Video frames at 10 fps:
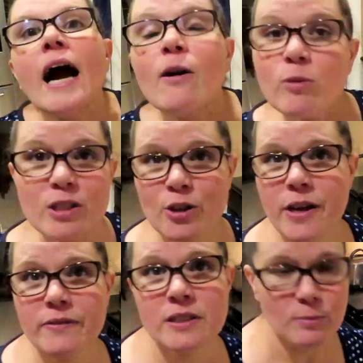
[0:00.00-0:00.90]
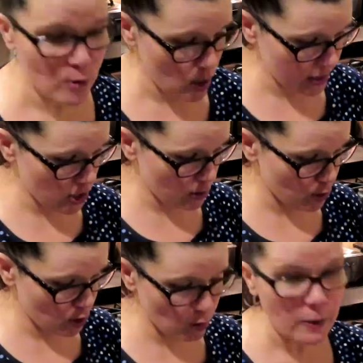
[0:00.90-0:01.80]
I was craving some broccoli cheddar
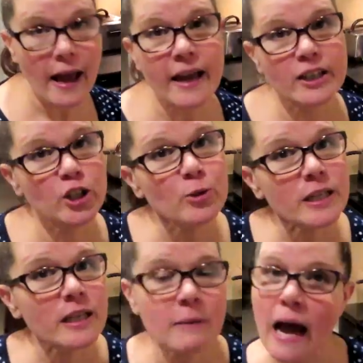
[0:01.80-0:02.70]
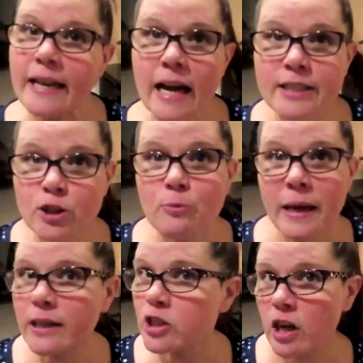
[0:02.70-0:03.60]
soup, and you can, and I do
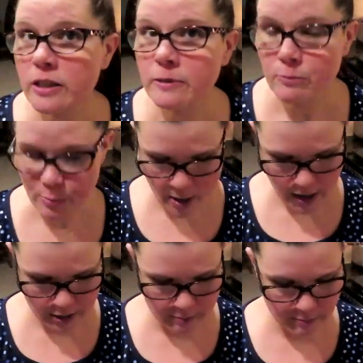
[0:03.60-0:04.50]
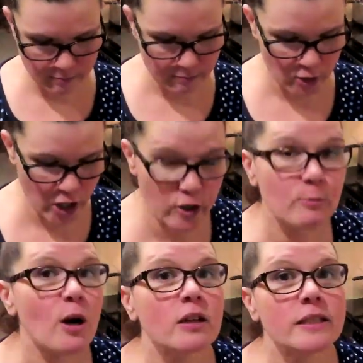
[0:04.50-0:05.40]
make chocolate cheddar and
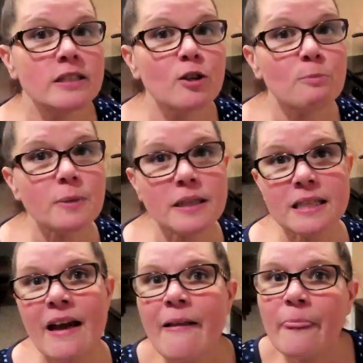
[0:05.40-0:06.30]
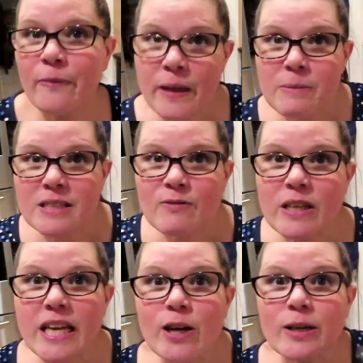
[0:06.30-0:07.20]
broccoli soup, but the theme of this
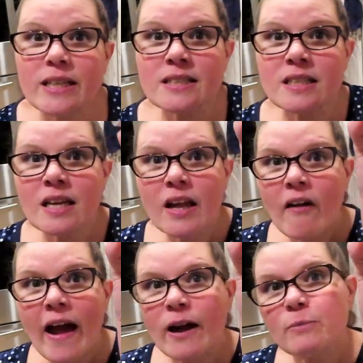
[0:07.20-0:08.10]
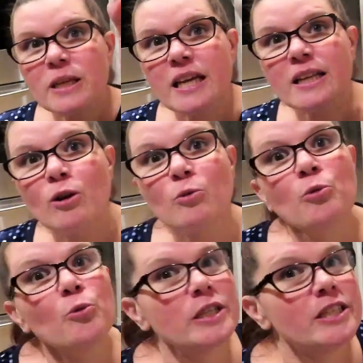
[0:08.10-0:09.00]
video is how to be keto
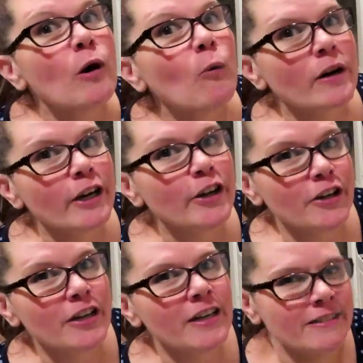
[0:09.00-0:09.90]
when you don't want to cook.